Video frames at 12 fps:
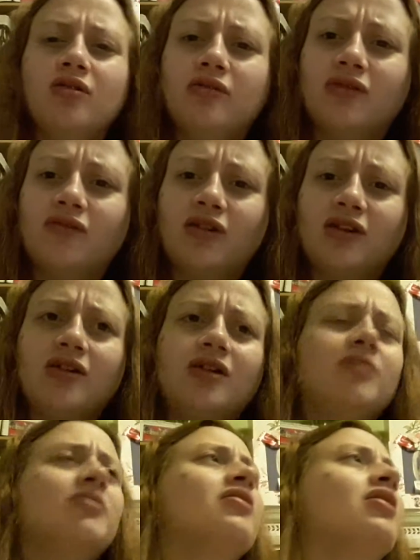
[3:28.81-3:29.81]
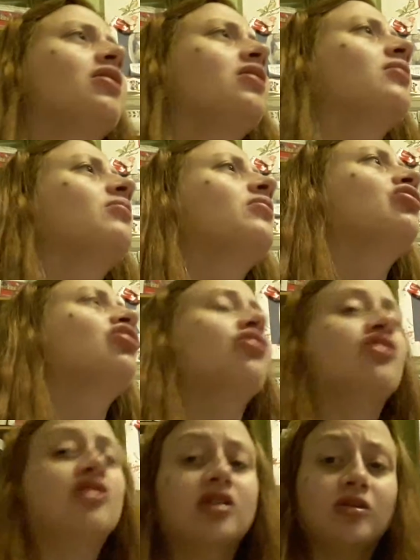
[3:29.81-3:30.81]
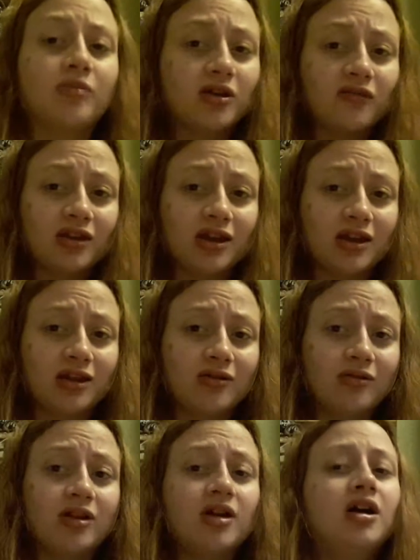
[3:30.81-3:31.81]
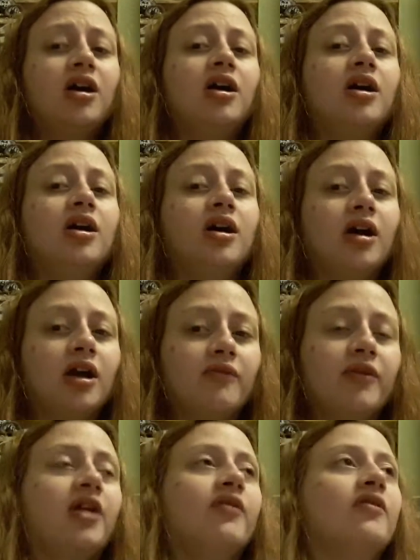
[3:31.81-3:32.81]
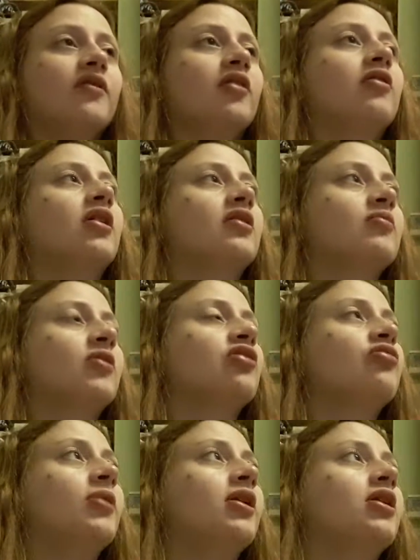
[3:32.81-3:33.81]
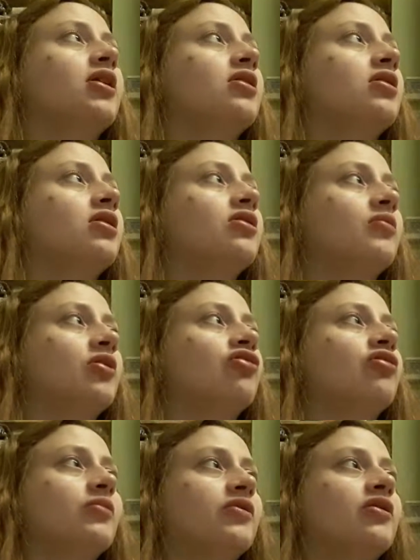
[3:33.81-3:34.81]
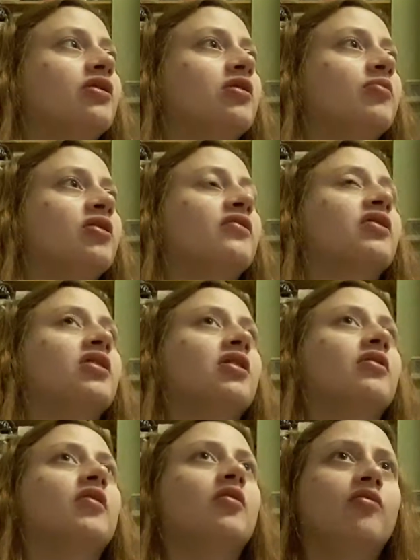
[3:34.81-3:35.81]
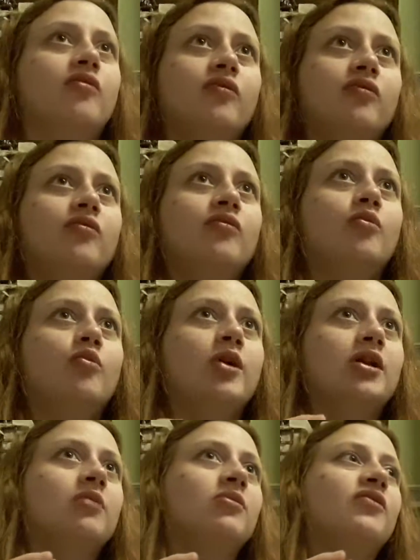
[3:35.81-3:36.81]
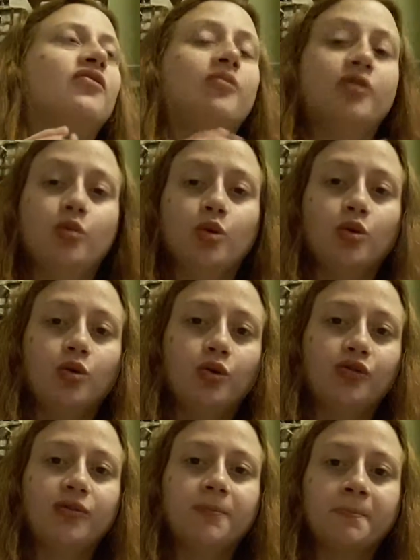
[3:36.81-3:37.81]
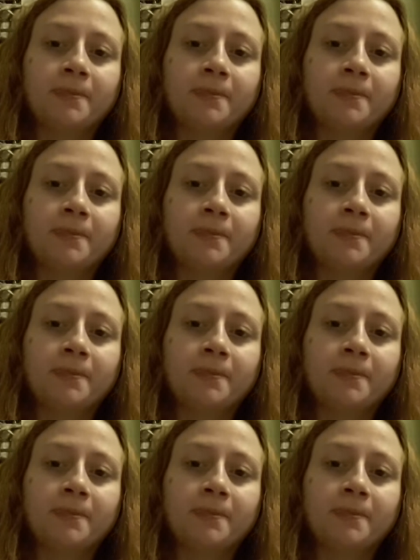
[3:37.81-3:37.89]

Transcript: Was it 3 times? She got stuck in the birth canal. I have never felt as much pain as when she was stuck in the birth canal, and they were wheeling me from the ward